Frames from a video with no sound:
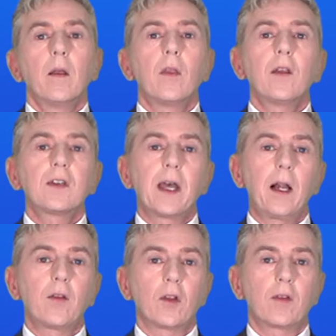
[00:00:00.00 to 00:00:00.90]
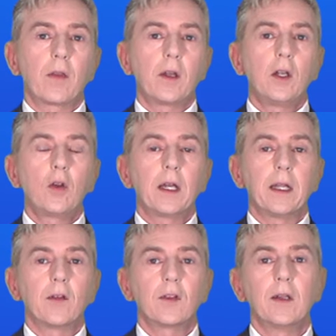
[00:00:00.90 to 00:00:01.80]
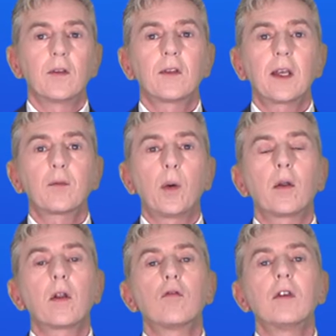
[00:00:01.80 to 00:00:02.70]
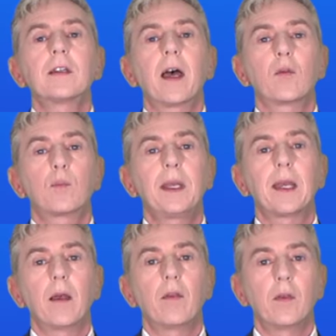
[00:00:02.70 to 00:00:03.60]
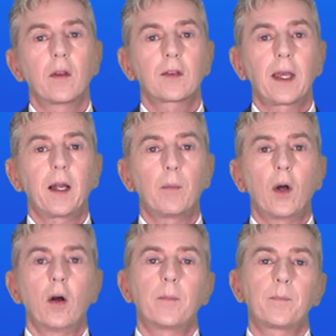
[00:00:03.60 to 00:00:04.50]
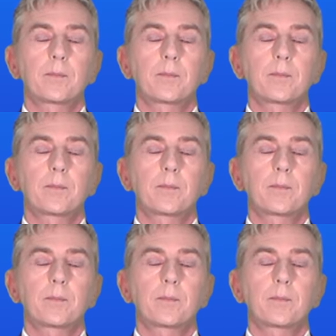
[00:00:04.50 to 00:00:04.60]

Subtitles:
This tells us that the nucleus is 6.3 times bigger than the scale bar.